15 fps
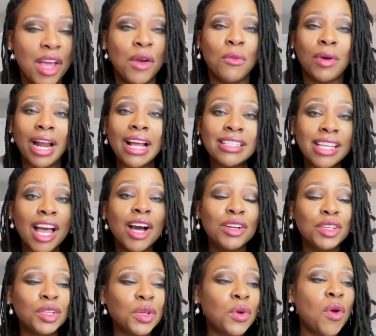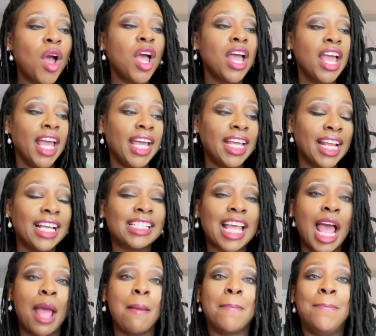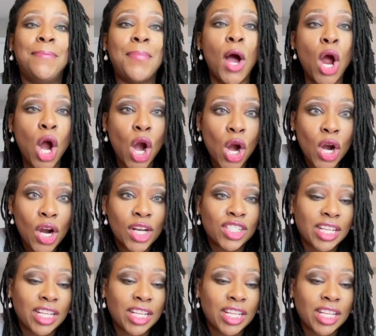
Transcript: When I tell you, it is a purge.